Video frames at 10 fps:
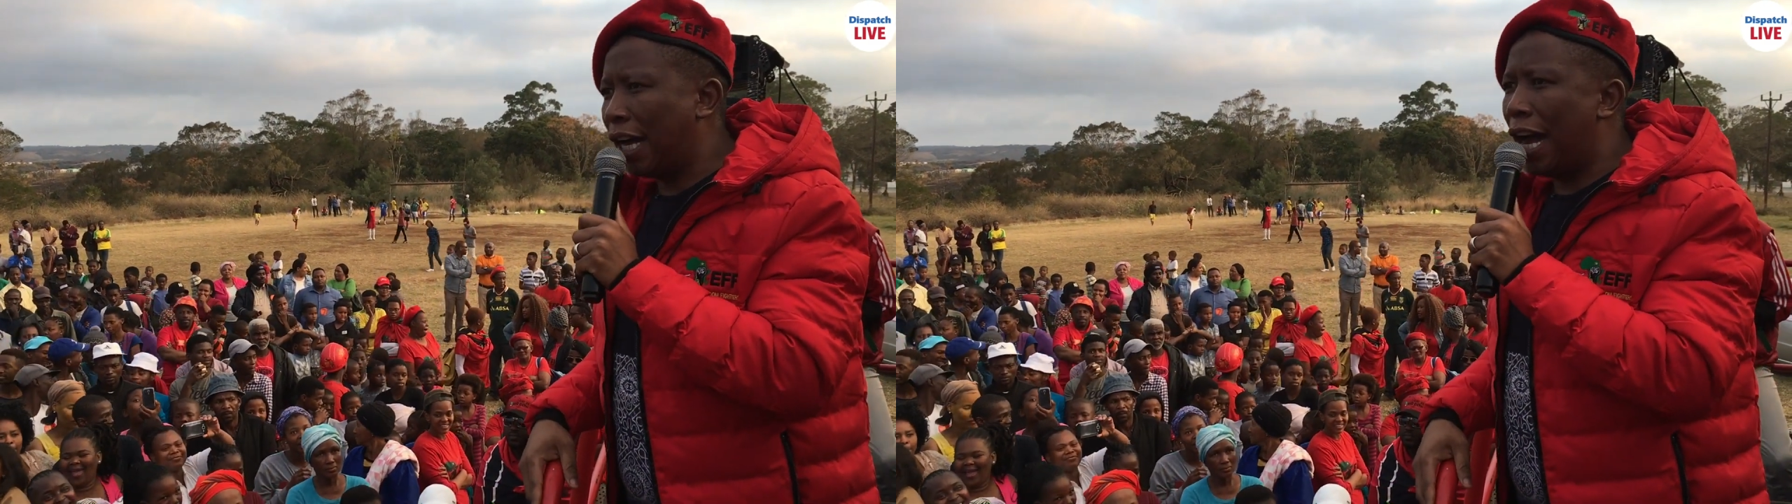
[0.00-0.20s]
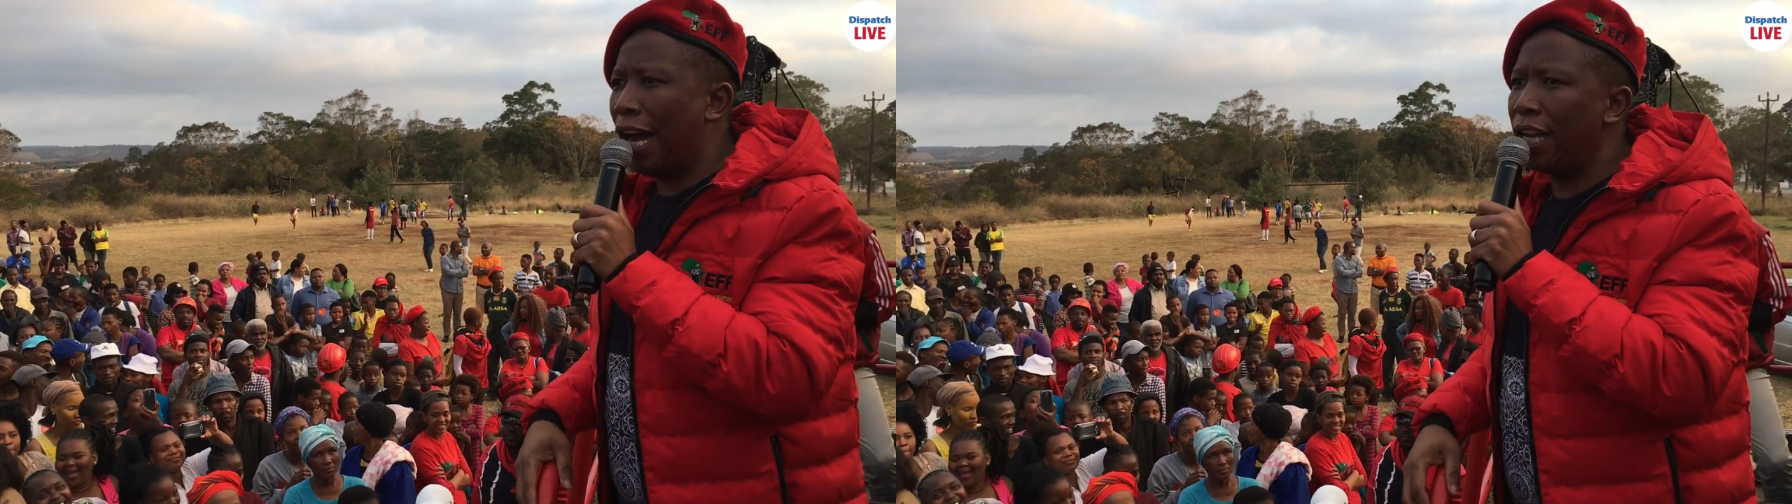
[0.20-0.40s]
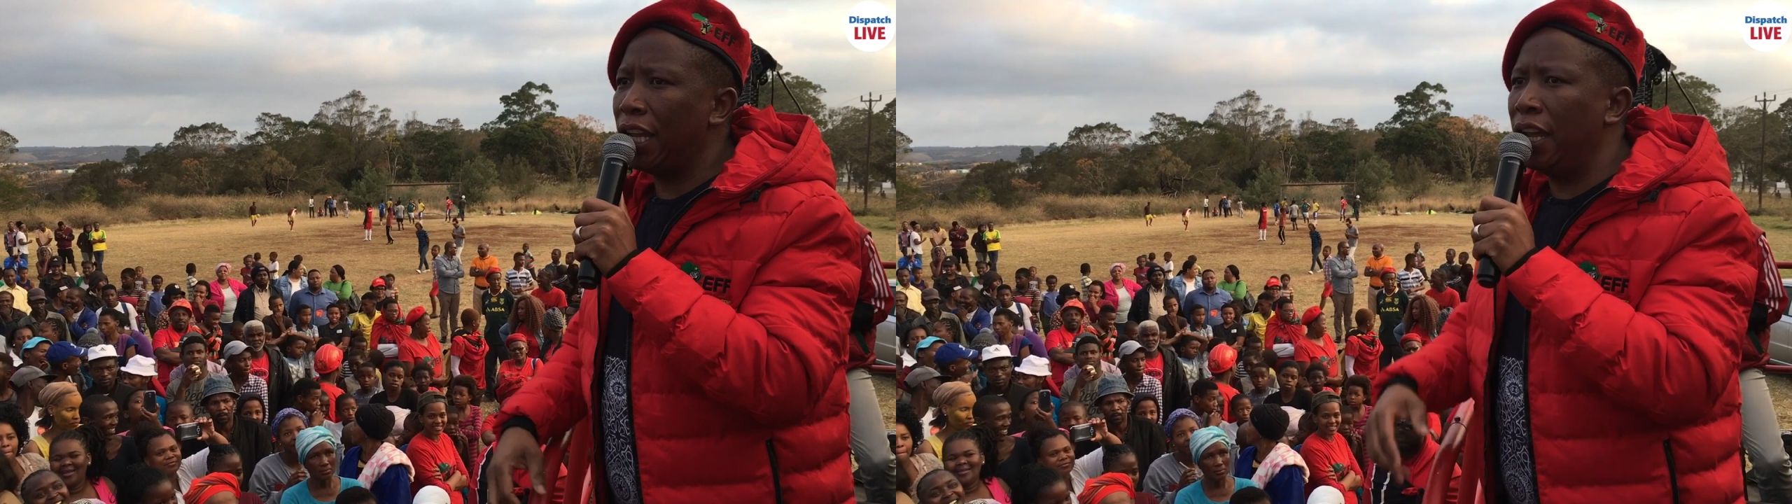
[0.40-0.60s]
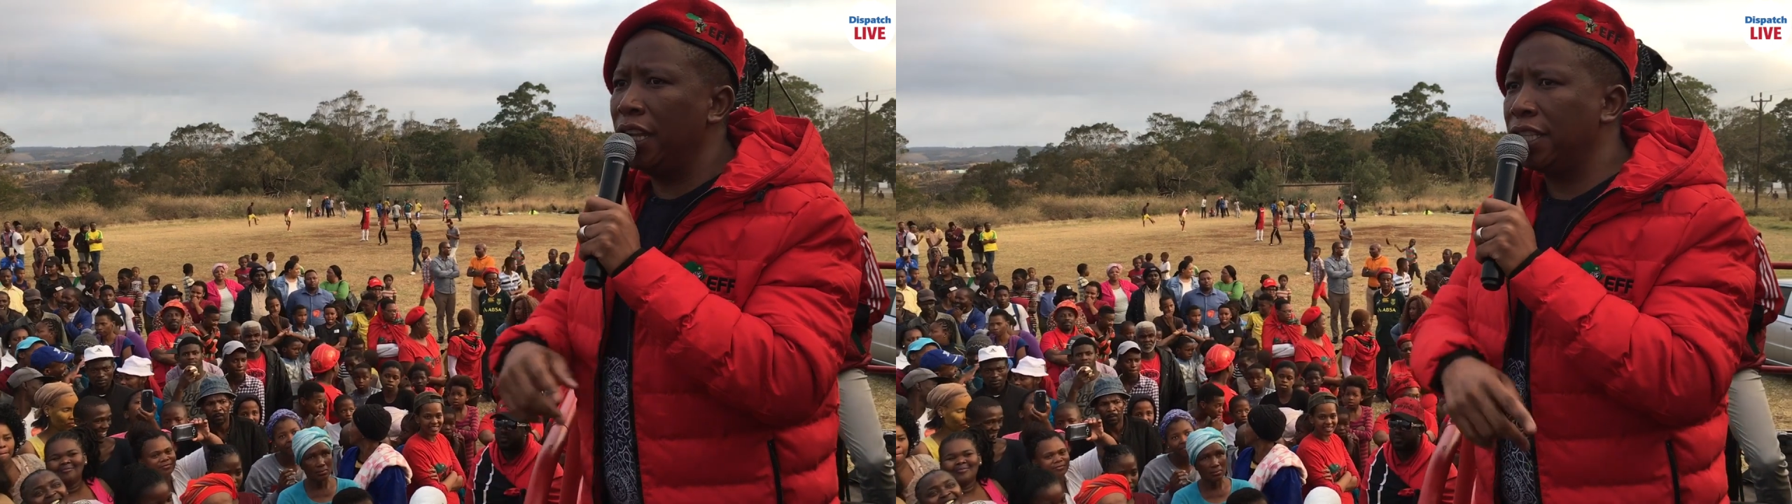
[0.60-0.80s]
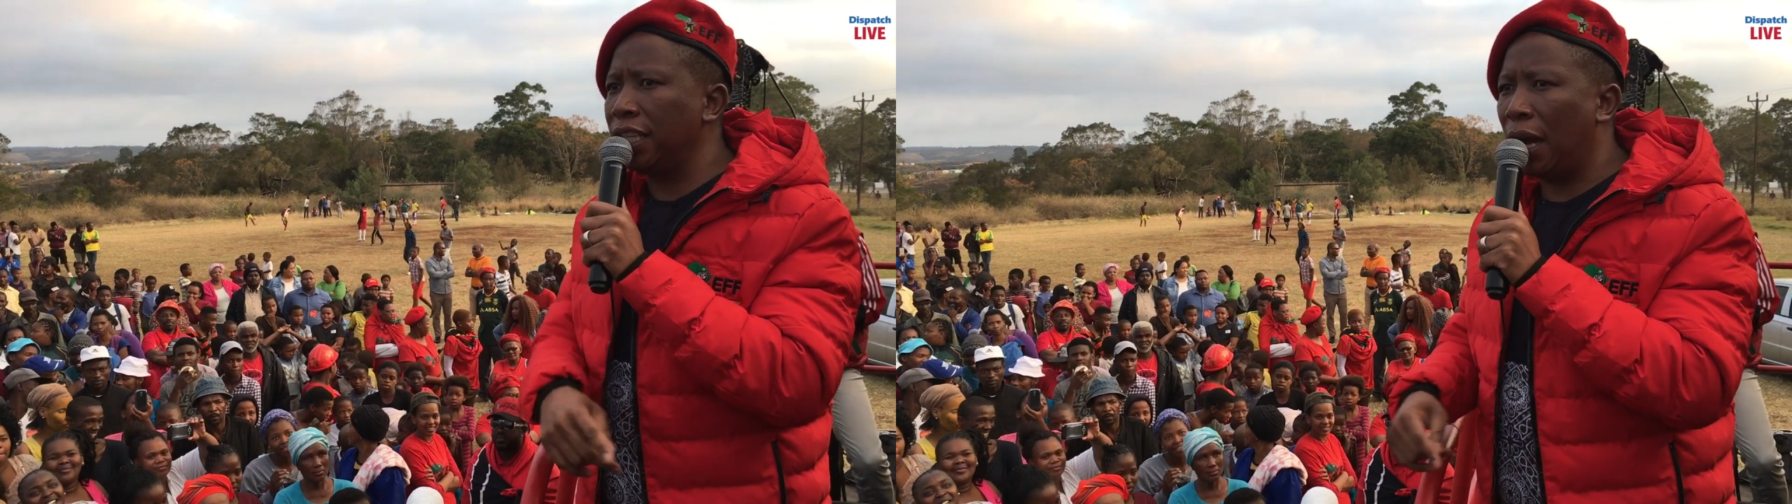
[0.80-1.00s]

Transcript: hayi ANC